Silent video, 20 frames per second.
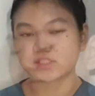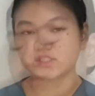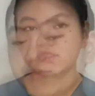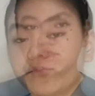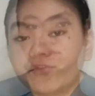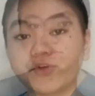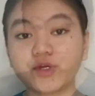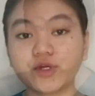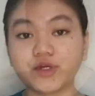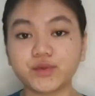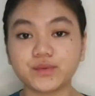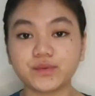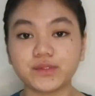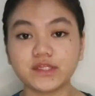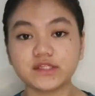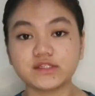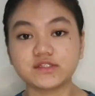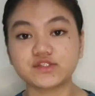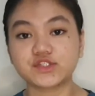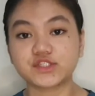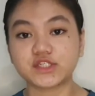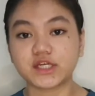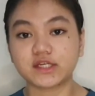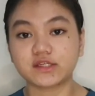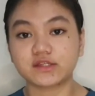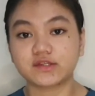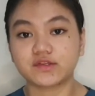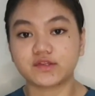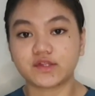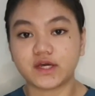Before we
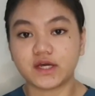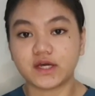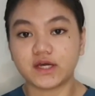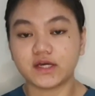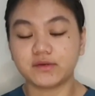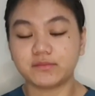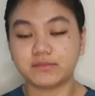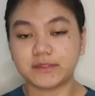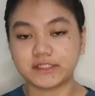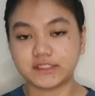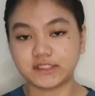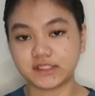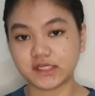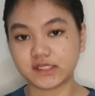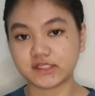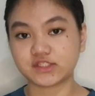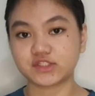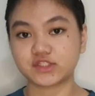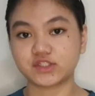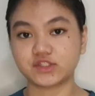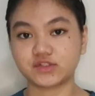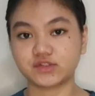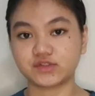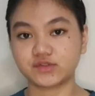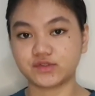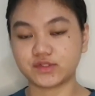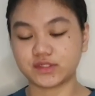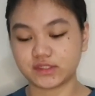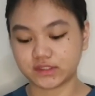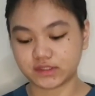inject the medication to
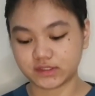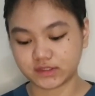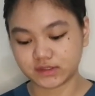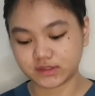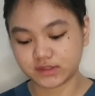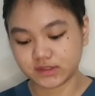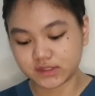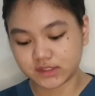the